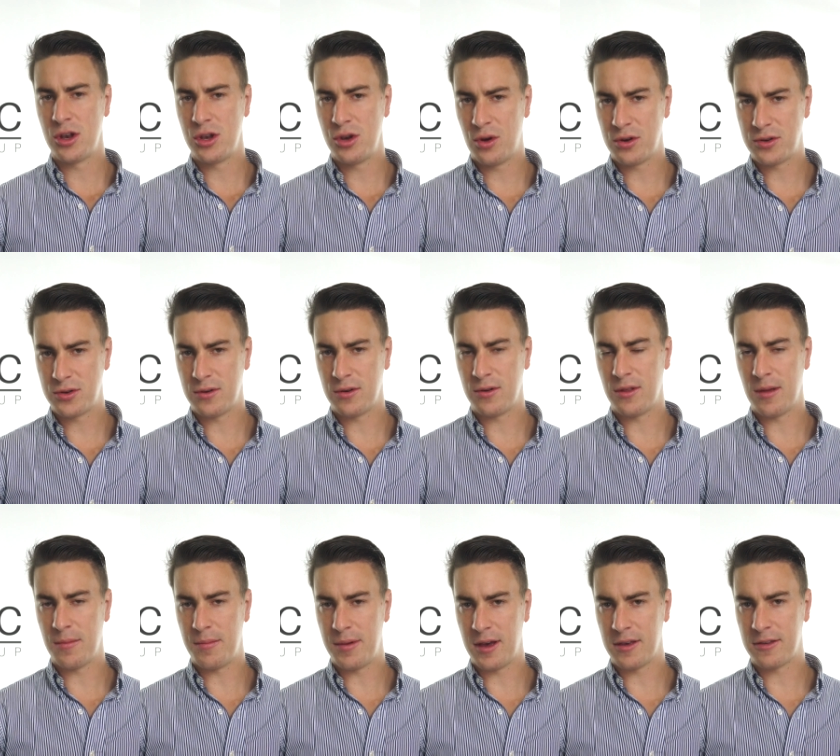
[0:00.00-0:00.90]
not to do
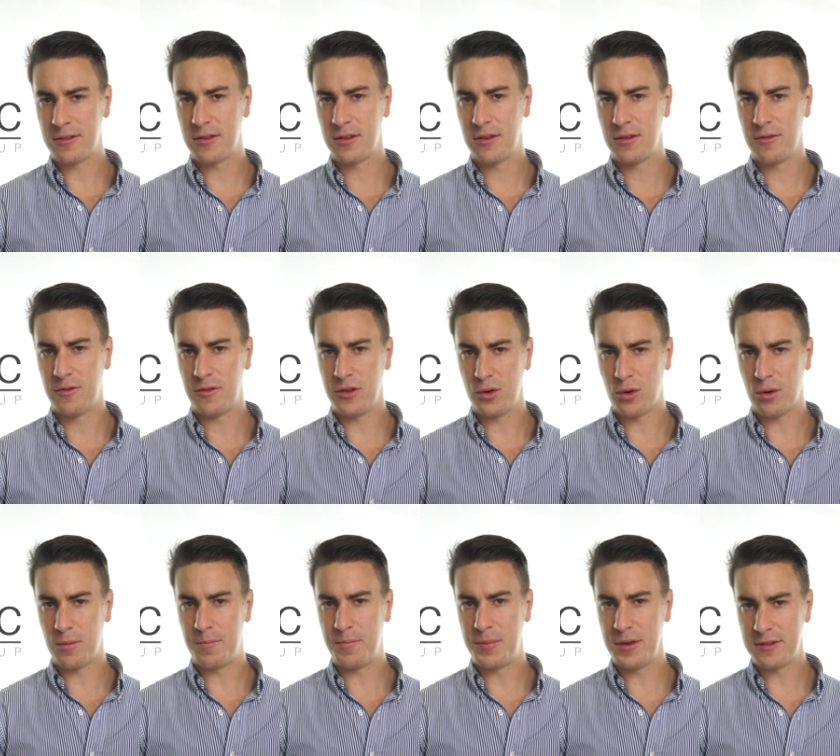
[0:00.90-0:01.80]
their best for
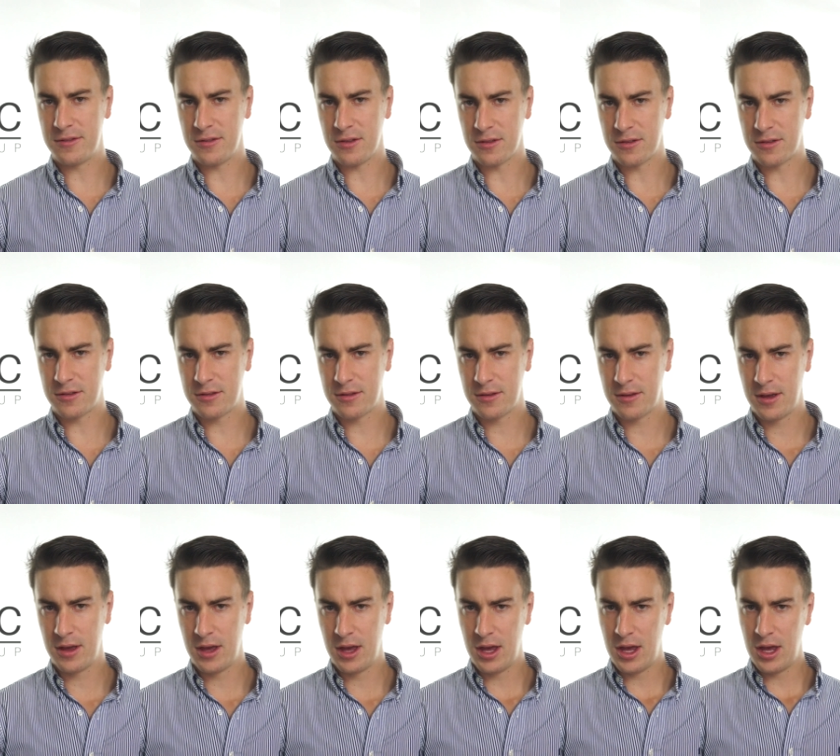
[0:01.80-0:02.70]
your business.
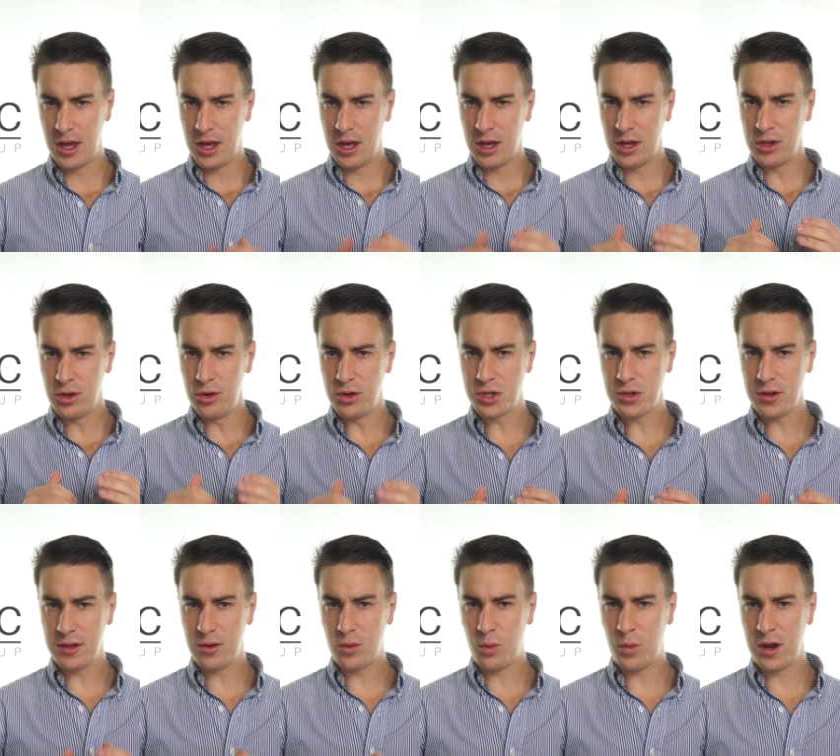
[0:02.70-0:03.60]

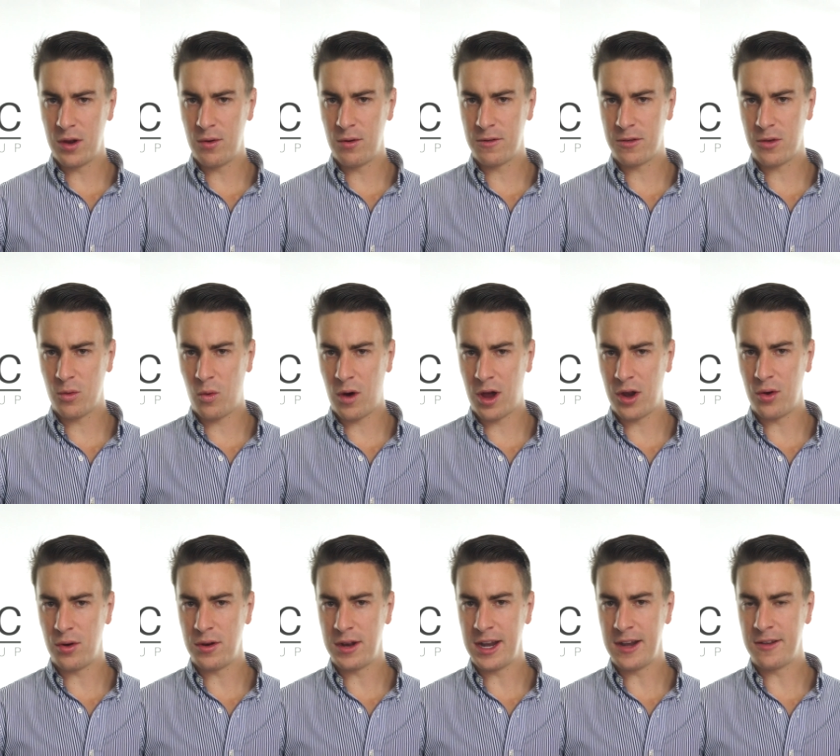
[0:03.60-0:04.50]
Usually the winner is the one
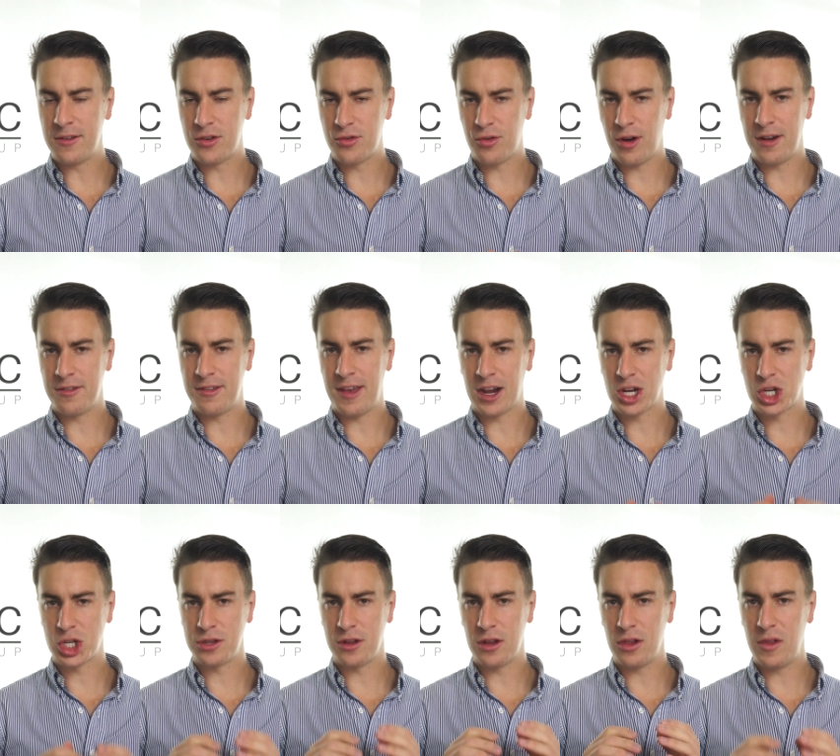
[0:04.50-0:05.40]
who needs the
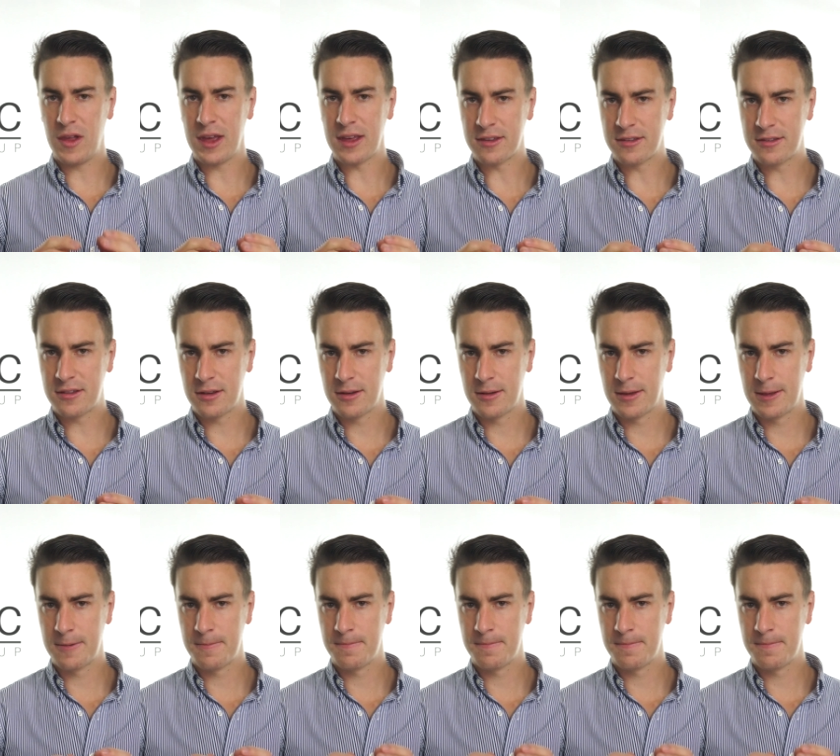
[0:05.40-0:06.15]
transaction the least.